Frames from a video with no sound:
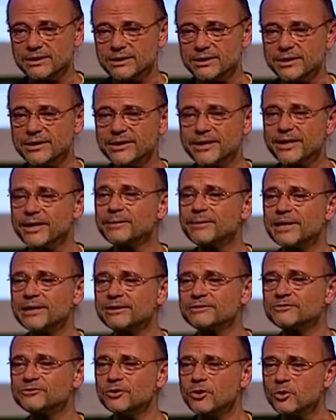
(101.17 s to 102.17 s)
they came
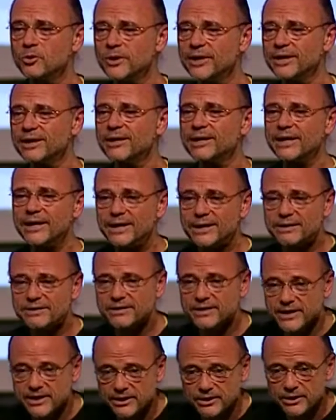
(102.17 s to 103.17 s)
out of nowhere
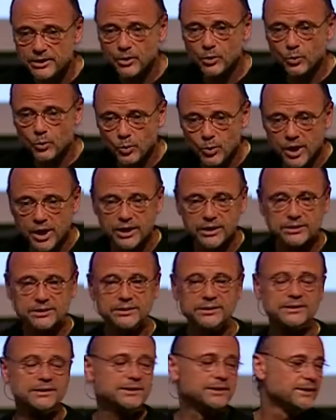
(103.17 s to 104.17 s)
and they won.
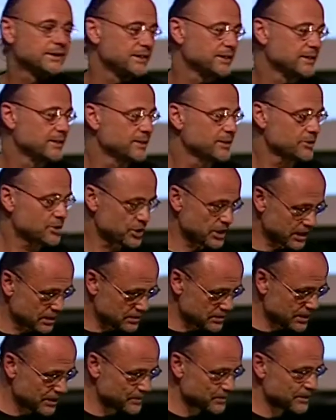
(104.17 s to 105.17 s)

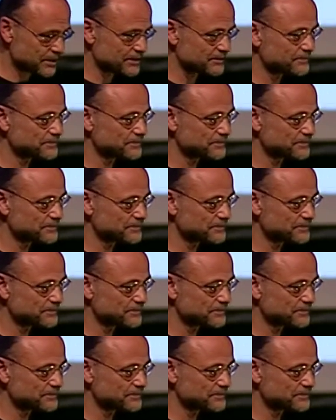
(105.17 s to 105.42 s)
Jack Diamond.